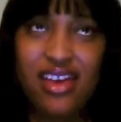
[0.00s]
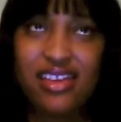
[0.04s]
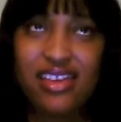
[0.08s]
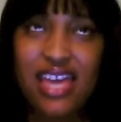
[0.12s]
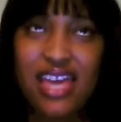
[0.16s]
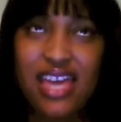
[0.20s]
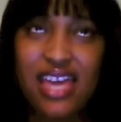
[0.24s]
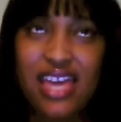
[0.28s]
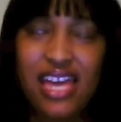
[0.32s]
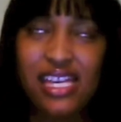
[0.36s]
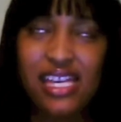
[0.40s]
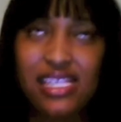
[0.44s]
I
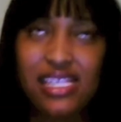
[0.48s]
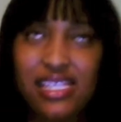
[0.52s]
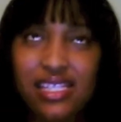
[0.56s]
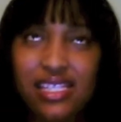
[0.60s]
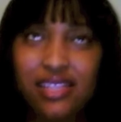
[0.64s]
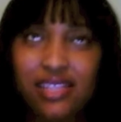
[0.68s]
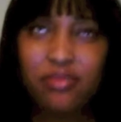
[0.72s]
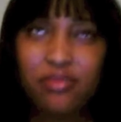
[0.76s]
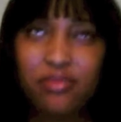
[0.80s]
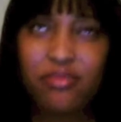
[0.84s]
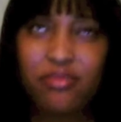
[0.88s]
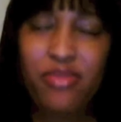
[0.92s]

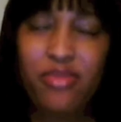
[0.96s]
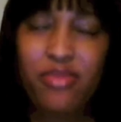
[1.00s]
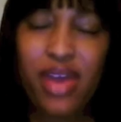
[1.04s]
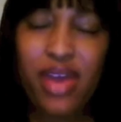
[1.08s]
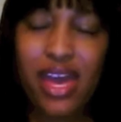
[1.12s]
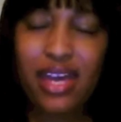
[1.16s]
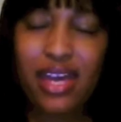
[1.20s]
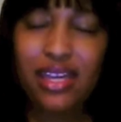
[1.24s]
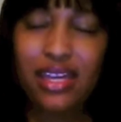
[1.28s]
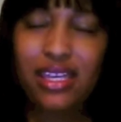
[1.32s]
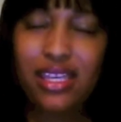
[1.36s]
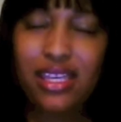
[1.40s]
guess
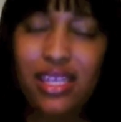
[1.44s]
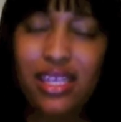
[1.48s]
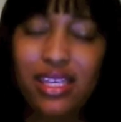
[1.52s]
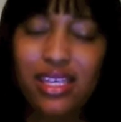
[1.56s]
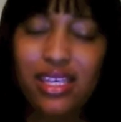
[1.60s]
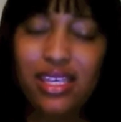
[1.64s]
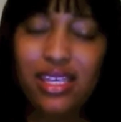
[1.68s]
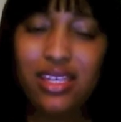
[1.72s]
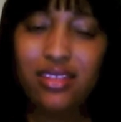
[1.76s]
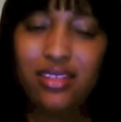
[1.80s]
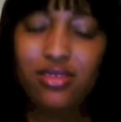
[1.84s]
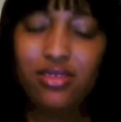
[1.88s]
back
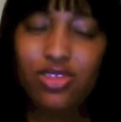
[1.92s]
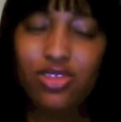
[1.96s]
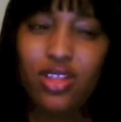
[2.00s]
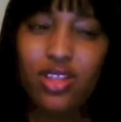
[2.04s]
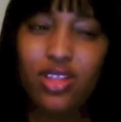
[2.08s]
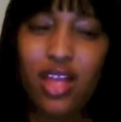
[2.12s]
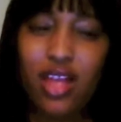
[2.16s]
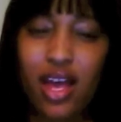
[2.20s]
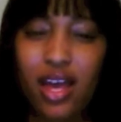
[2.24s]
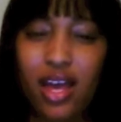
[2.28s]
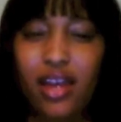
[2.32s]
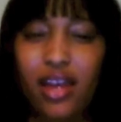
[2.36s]
in
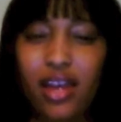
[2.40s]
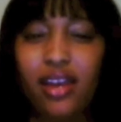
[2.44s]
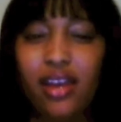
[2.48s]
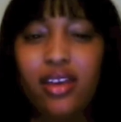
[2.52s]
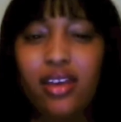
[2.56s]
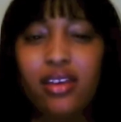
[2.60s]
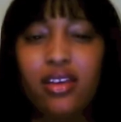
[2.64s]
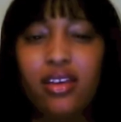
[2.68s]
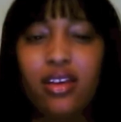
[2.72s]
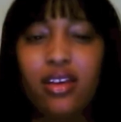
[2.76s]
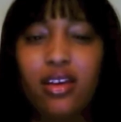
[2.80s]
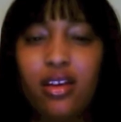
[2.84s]

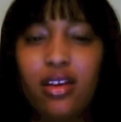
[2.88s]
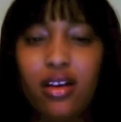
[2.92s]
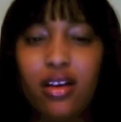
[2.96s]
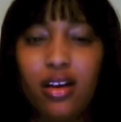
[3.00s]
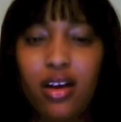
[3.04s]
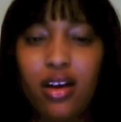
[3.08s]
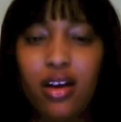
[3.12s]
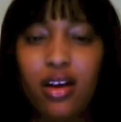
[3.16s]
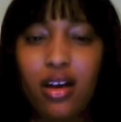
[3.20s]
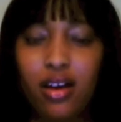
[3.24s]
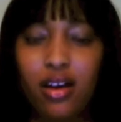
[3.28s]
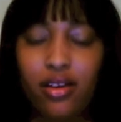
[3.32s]
July
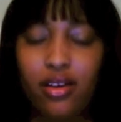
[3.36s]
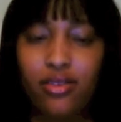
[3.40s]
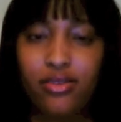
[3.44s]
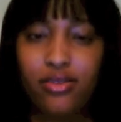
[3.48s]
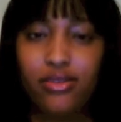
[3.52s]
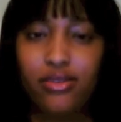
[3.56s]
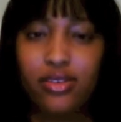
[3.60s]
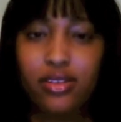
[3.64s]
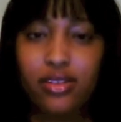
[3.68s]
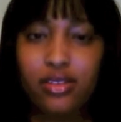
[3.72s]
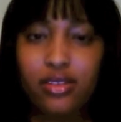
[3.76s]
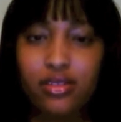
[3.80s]
of
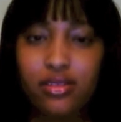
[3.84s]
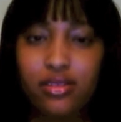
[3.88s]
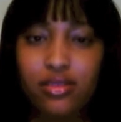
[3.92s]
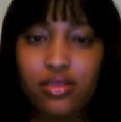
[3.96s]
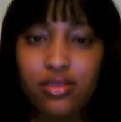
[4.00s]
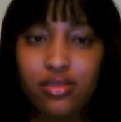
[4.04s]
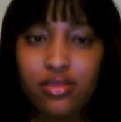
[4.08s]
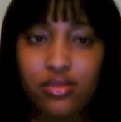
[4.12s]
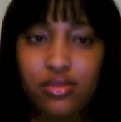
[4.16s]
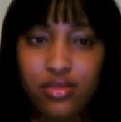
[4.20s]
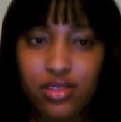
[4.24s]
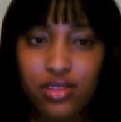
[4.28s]

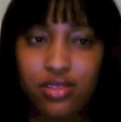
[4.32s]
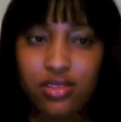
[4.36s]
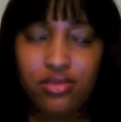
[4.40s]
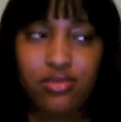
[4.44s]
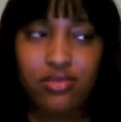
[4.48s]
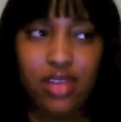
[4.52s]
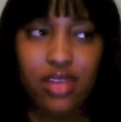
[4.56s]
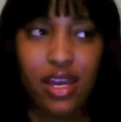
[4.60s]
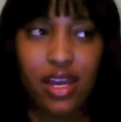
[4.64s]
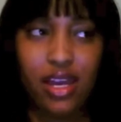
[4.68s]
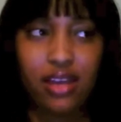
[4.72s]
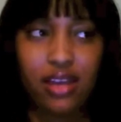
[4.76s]

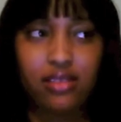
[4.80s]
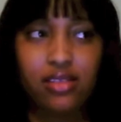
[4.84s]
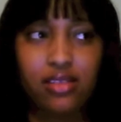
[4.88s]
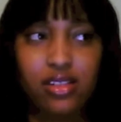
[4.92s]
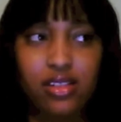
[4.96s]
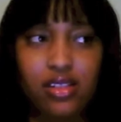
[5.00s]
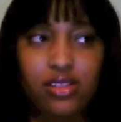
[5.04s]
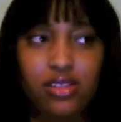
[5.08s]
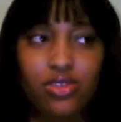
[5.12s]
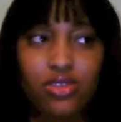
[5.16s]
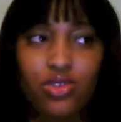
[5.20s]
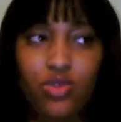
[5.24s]

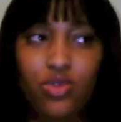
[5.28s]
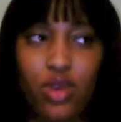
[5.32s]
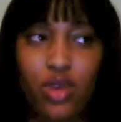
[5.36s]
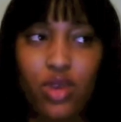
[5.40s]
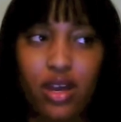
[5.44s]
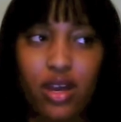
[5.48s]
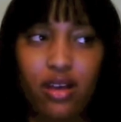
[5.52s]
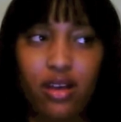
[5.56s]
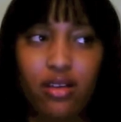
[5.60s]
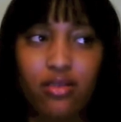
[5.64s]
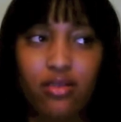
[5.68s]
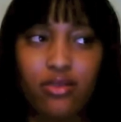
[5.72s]

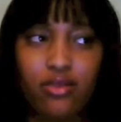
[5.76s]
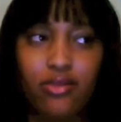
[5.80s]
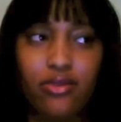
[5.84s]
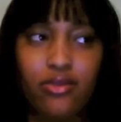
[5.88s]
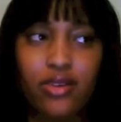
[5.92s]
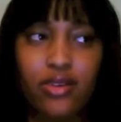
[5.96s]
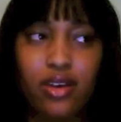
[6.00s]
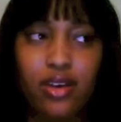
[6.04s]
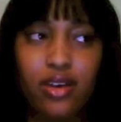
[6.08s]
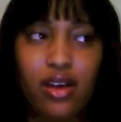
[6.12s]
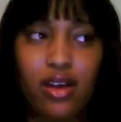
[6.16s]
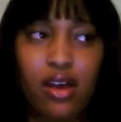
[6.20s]
2012, I
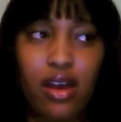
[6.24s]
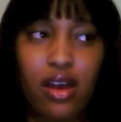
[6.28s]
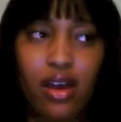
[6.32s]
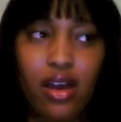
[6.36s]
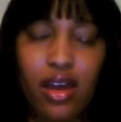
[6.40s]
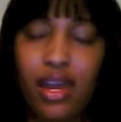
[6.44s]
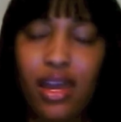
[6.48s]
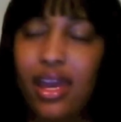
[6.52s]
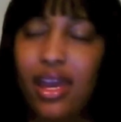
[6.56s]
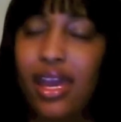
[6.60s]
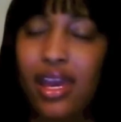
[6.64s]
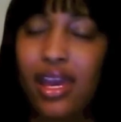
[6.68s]

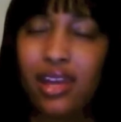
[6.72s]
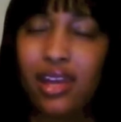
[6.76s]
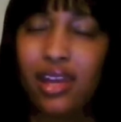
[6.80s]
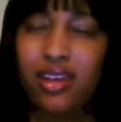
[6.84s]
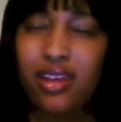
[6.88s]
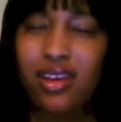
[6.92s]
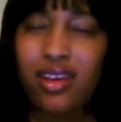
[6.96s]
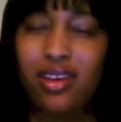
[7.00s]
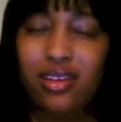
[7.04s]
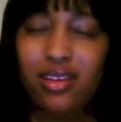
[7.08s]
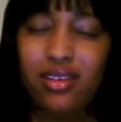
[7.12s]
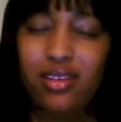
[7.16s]
had
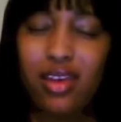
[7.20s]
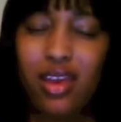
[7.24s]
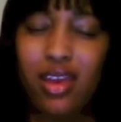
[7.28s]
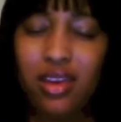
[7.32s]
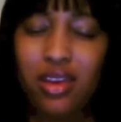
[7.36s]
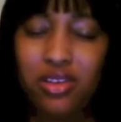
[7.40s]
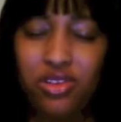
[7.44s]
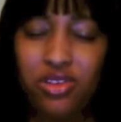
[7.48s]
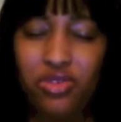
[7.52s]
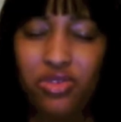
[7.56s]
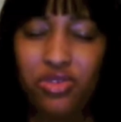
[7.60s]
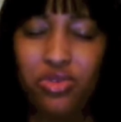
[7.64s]
an
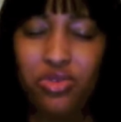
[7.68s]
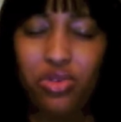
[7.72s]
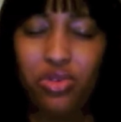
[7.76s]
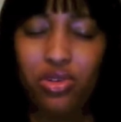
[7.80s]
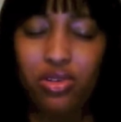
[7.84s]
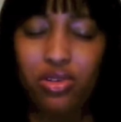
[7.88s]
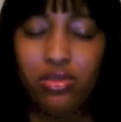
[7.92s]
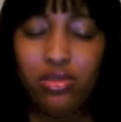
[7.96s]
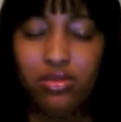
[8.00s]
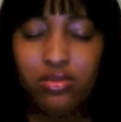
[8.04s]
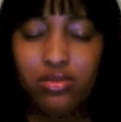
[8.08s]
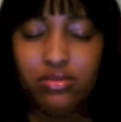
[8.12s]

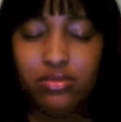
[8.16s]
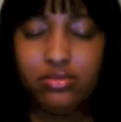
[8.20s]
annual